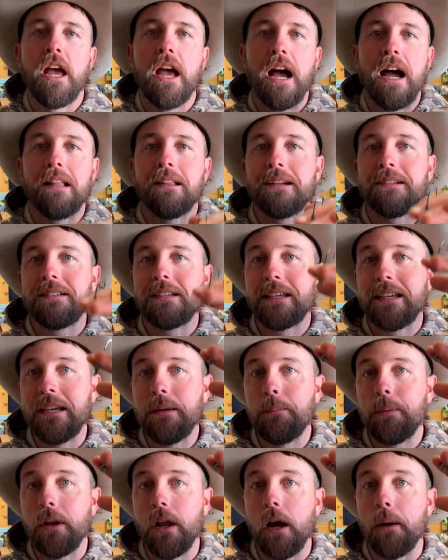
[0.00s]
I like to
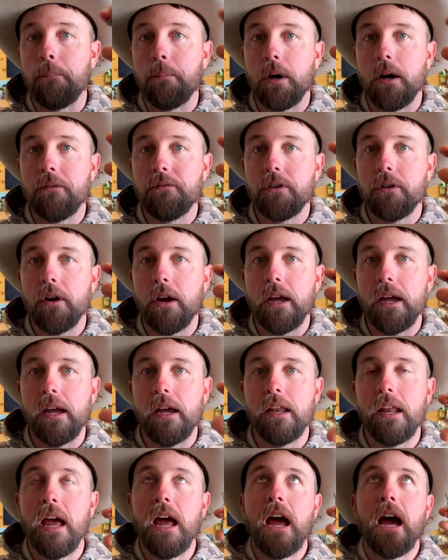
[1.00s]
keep it above their
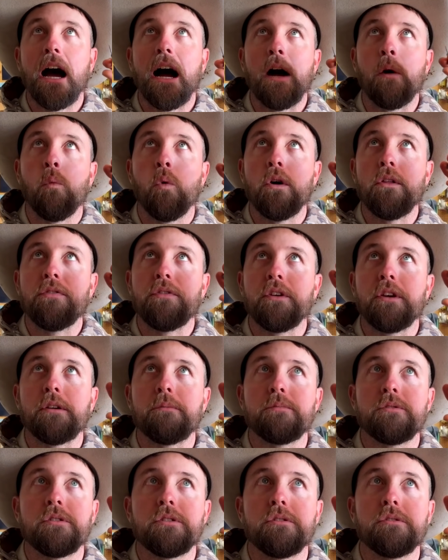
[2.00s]
head. I want
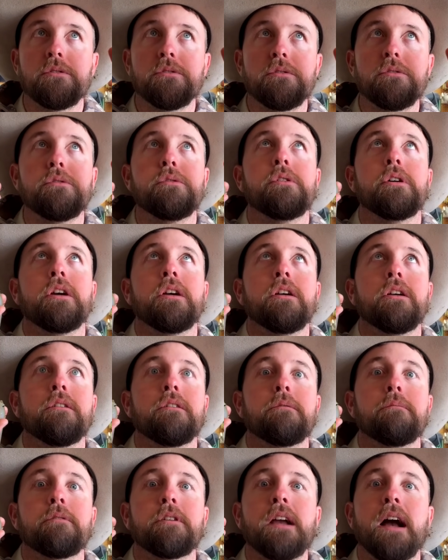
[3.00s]
them to
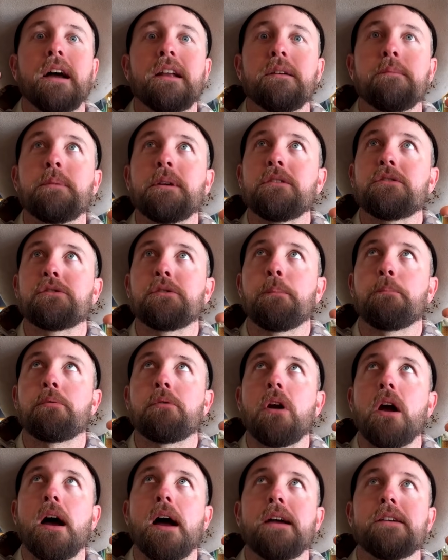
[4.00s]
kind of be
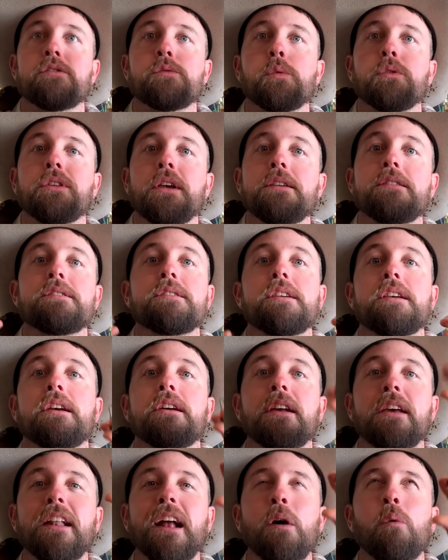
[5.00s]
surprised when they see
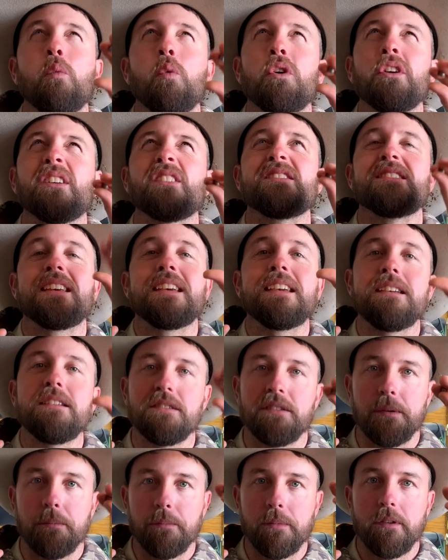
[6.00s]
it, and I want to tease
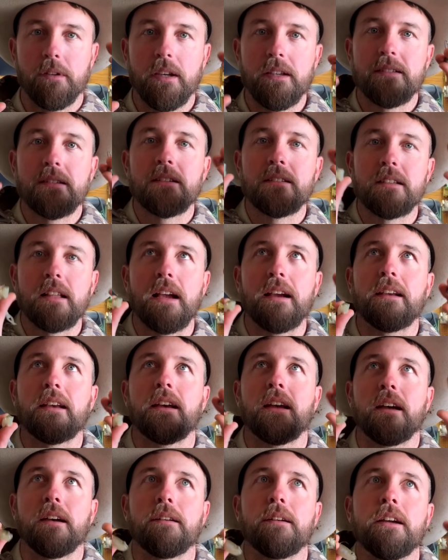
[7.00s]
them. This is like
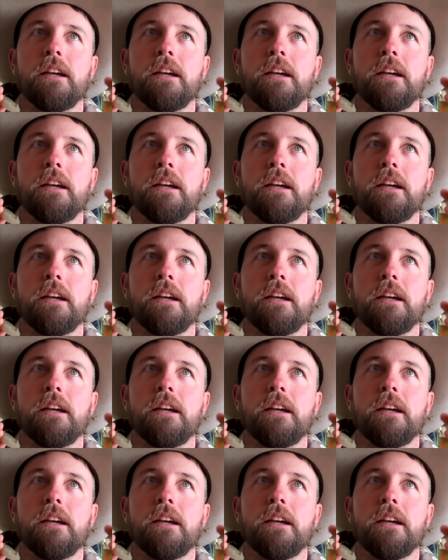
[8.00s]
a